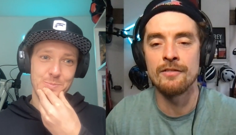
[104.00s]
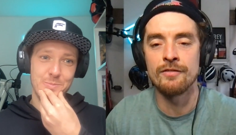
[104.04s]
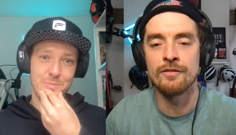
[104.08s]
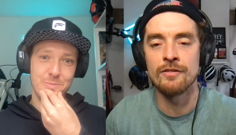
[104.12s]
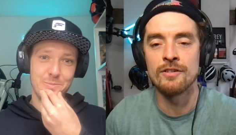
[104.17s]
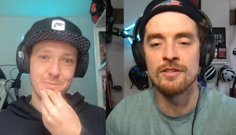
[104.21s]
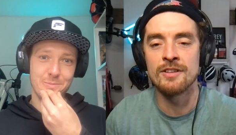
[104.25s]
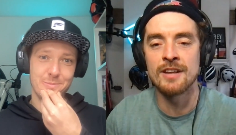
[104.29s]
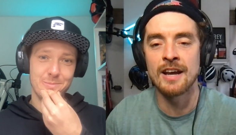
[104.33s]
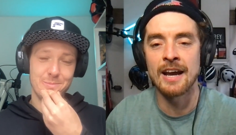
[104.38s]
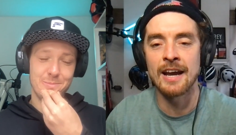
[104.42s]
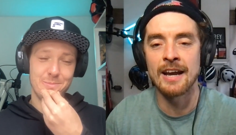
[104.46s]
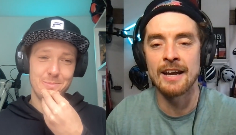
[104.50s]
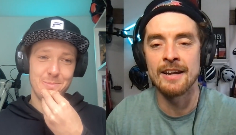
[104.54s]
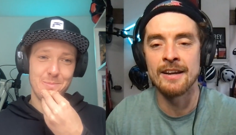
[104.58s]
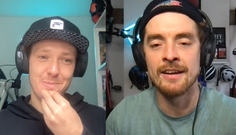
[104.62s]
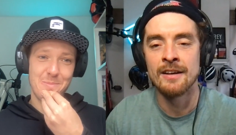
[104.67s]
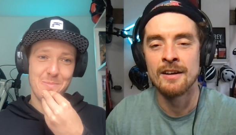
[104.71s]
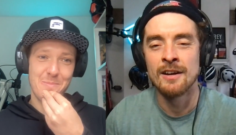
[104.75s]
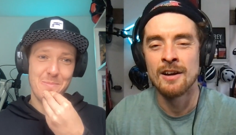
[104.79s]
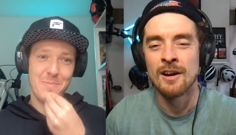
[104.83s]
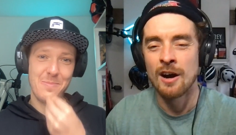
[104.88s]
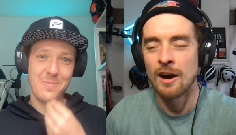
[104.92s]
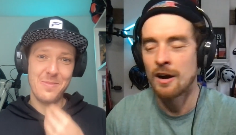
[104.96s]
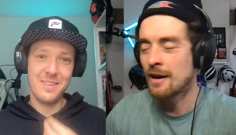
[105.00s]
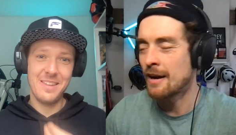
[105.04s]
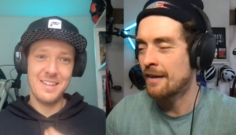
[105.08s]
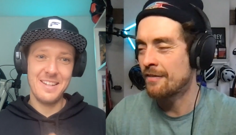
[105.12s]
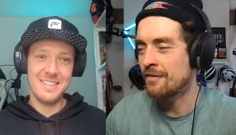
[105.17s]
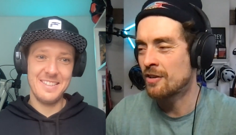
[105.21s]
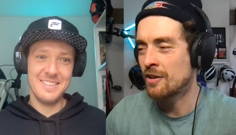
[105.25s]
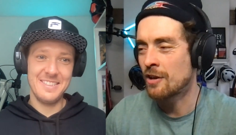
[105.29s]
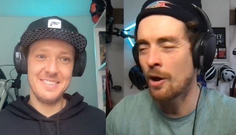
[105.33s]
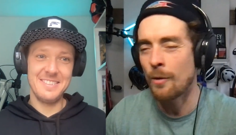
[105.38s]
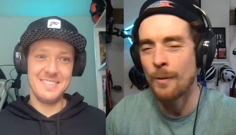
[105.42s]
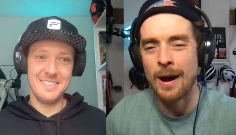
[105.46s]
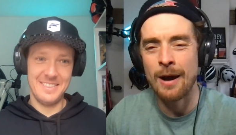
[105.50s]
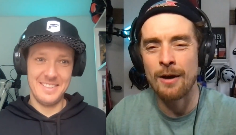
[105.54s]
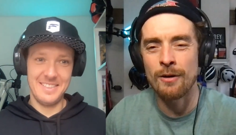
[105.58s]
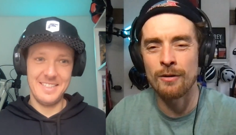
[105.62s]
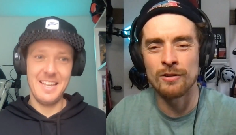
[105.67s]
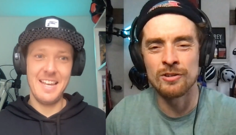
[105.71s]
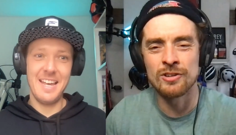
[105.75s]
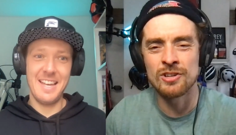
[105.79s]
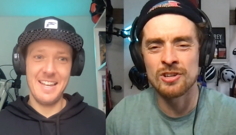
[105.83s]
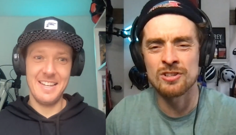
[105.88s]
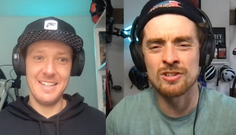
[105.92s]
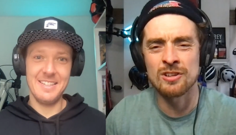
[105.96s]
Speaker 1: for a day, I'm going to have to go out
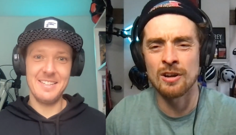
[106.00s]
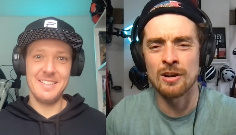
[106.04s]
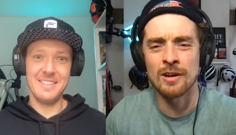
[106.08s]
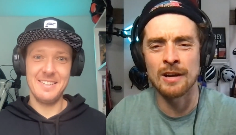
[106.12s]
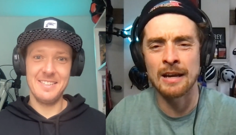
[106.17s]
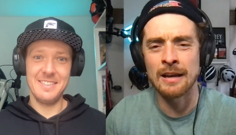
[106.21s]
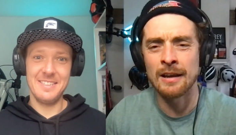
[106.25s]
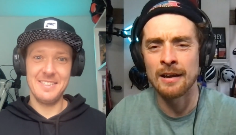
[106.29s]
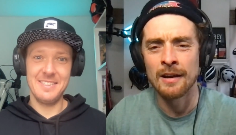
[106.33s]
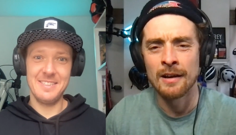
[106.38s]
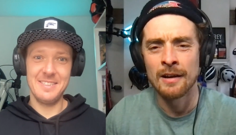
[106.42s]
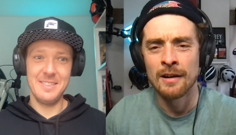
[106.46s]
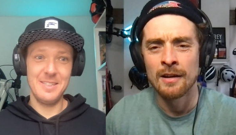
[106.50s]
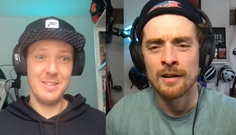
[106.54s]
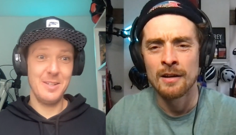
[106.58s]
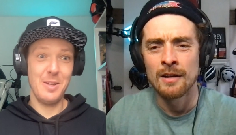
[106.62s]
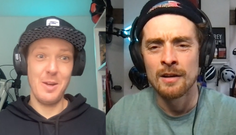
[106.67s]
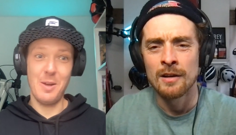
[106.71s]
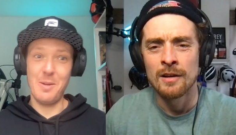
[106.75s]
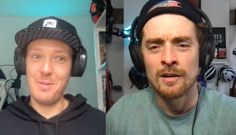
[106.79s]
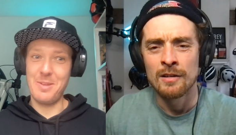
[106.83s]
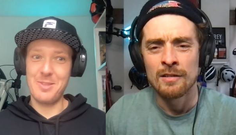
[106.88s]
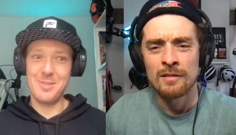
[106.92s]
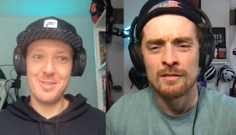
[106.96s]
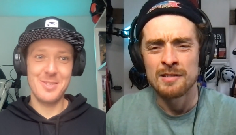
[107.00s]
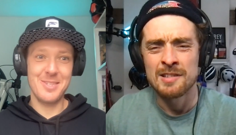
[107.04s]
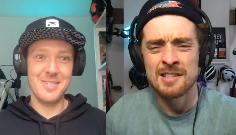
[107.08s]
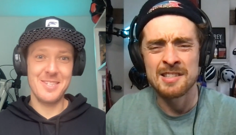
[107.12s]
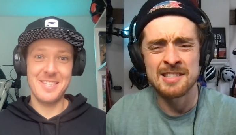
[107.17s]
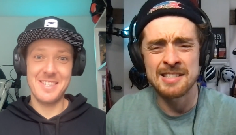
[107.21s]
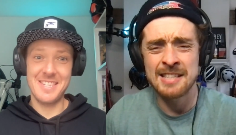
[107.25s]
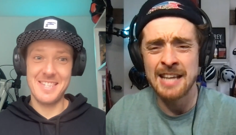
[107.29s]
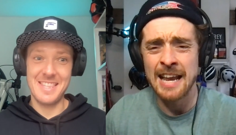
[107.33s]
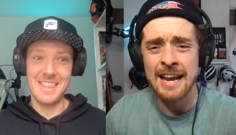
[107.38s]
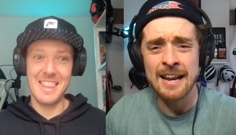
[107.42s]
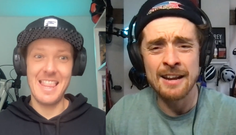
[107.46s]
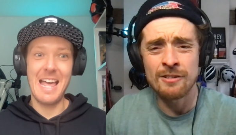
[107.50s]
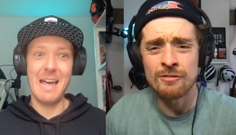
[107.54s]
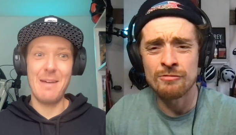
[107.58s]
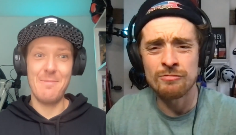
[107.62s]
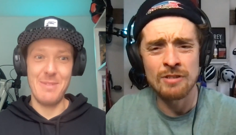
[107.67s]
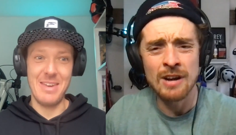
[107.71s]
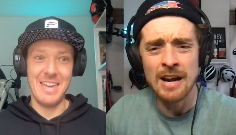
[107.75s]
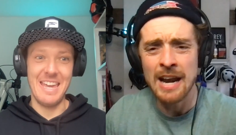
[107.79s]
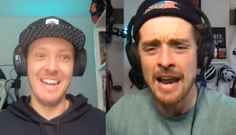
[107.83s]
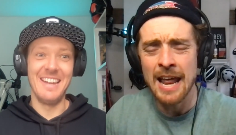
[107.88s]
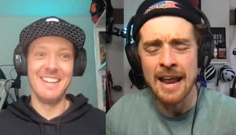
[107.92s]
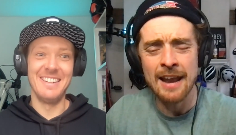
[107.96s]
and yeah. just like you go and send slam
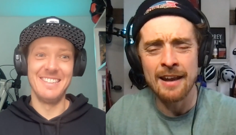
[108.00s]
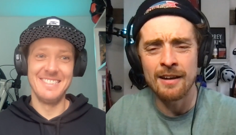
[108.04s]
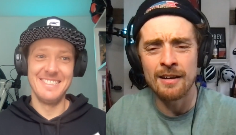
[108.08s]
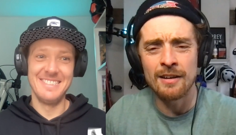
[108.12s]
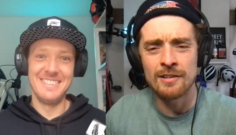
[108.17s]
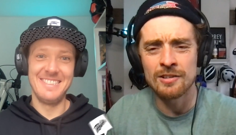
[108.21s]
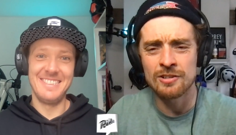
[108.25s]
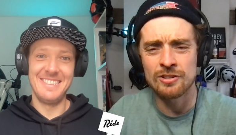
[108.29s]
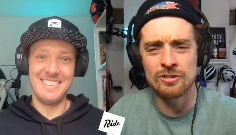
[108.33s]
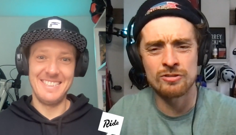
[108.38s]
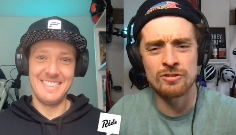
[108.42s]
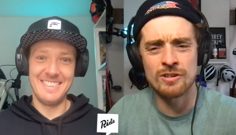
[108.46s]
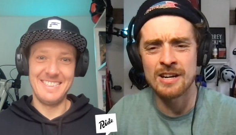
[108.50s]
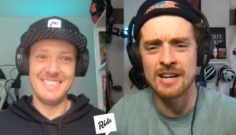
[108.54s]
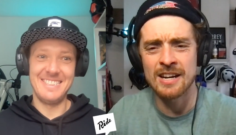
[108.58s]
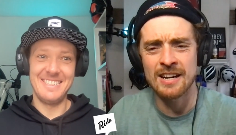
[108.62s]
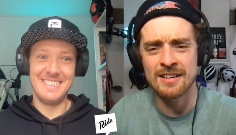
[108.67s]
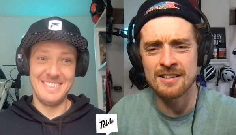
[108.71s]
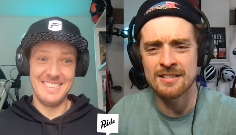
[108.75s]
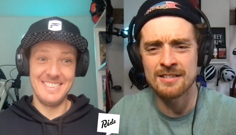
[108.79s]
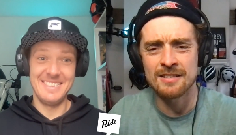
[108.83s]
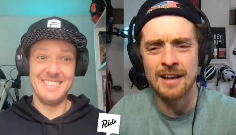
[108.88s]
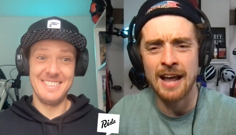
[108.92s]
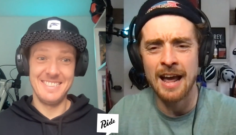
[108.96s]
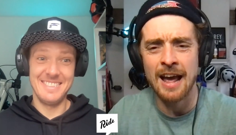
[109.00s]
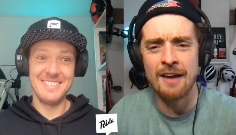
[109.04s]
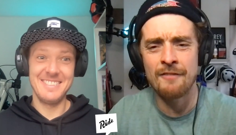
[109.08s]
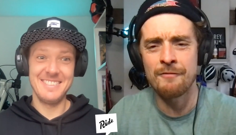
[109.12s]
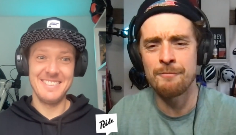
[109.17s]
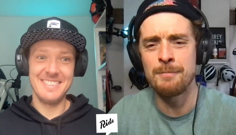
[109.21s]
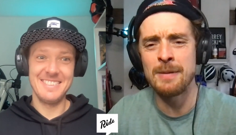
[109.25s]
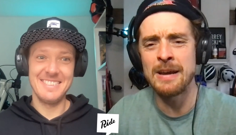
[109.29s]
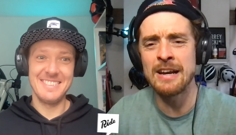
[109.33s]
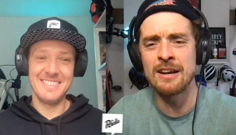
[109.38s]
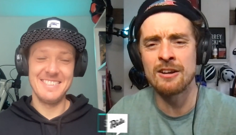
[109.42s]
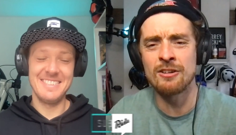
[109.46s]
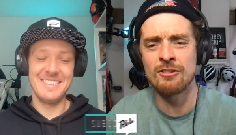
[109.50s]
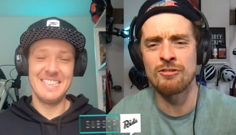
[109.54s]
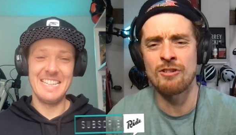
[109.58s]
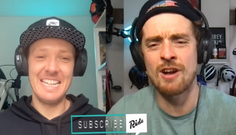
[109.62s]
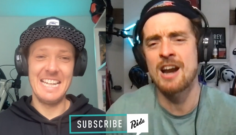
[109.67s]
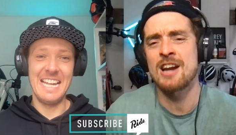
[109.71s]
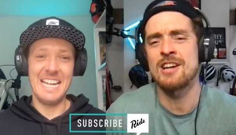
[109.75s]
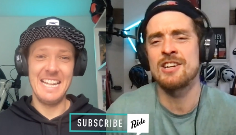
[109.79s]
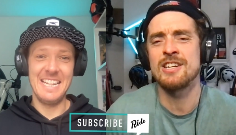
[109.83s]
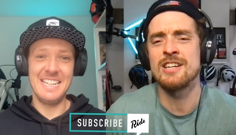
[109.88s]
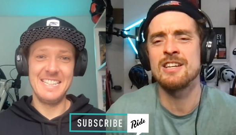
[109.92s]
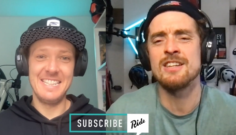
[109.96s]
relentless it. tricks and have big
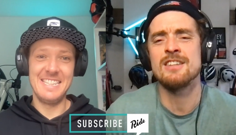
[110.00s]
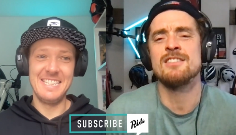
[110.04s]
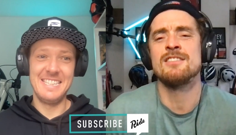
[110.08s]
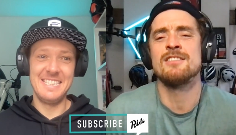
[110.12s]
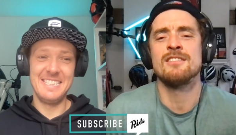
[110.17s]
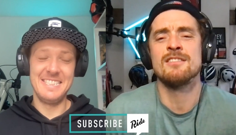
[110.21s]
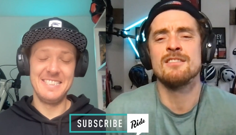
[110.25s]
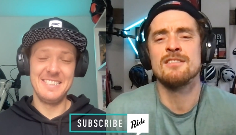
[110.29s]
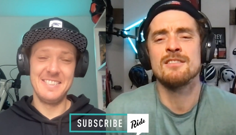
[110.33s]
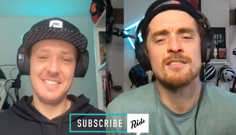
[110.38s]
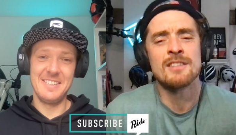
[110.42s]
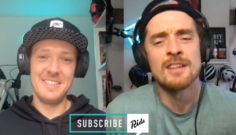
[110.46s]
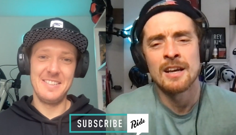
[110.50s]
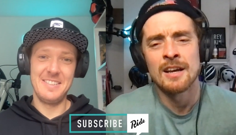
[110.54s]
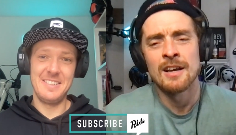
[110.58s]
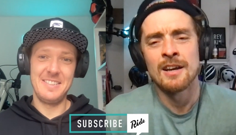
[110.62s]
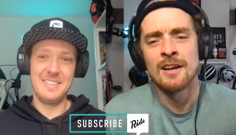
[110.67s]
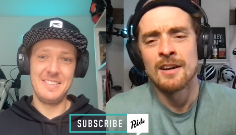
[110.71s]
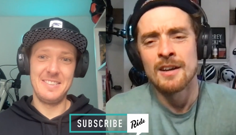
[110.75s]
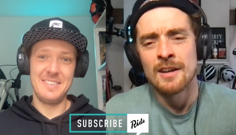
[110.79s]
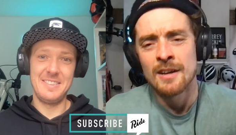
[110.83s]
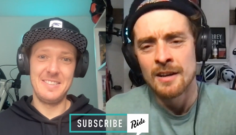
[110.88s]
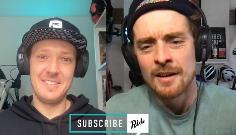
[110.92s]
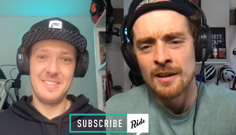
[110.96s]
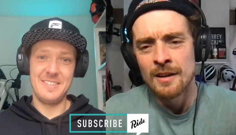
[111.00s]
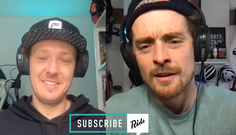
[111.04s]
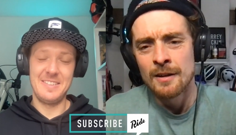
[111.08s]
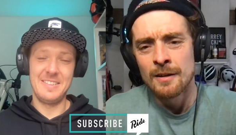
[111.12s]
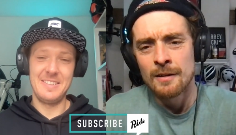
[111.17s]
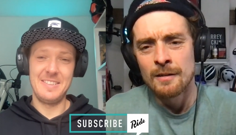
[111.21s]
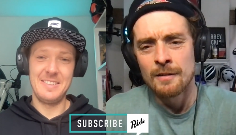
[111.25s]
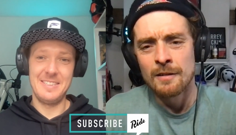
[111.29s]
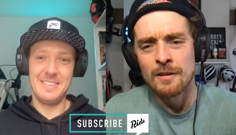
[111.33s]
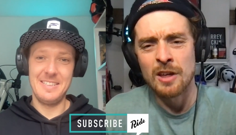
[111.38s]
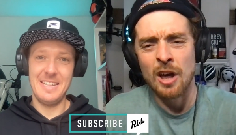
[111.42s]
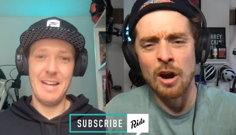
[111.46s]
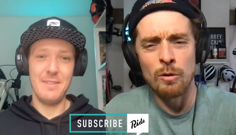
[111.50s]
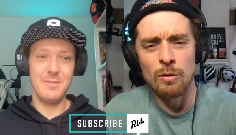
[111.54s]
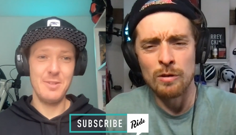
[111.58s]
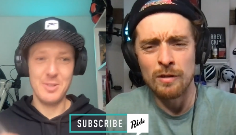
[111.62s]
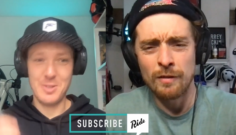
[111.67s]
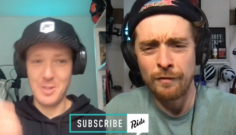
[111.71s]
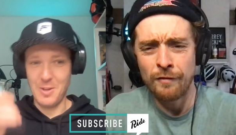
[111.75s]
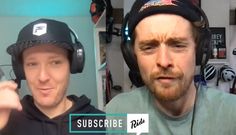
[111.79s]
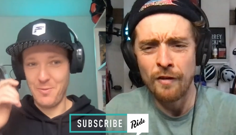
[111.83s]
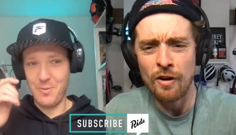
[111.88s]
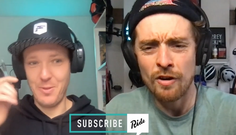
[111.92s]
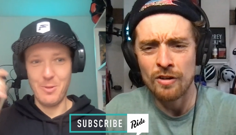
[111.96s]
crashes yeah. and. Go I've just
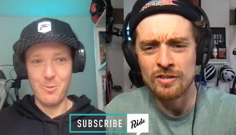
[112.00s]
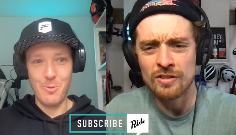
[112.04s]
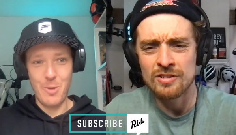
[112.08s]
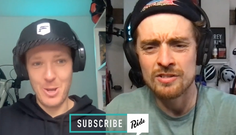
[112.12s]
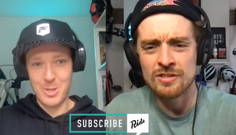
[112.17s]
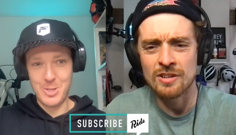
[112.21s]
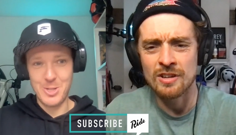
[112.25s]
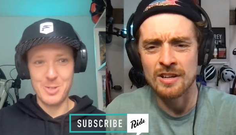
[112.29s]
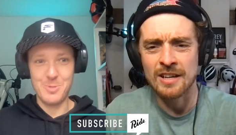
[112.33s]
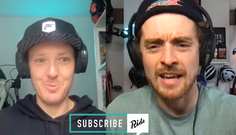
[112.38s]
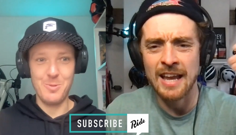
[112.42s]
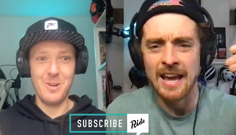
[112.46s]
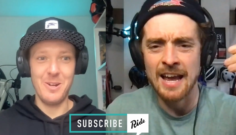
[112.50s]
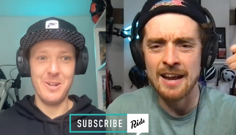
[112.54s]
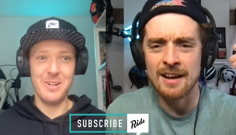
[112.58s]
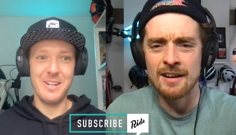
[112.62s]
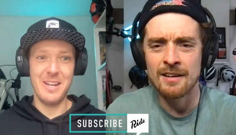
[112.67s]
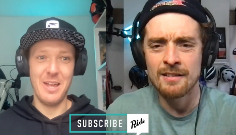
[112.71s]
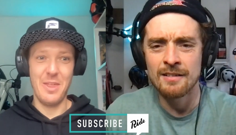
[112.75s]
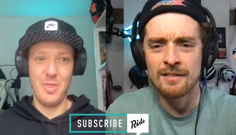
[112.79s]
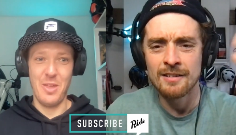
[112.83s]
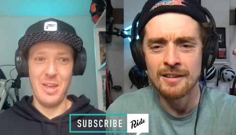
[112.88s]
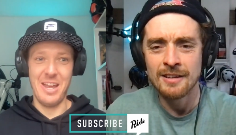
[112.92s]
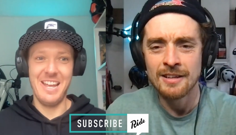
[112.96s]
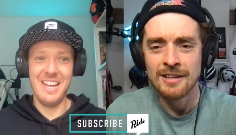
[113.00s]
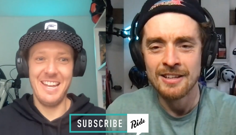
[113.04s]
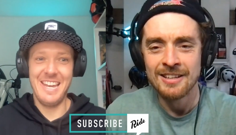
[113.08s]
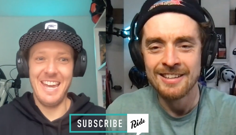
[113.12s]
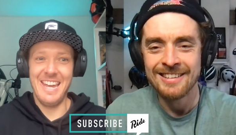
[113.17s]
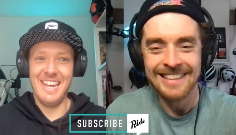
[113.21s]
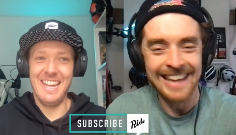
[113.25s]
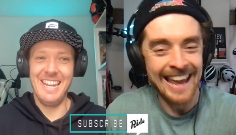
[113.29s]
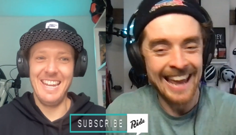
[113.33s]
gone for the richest I one, I think.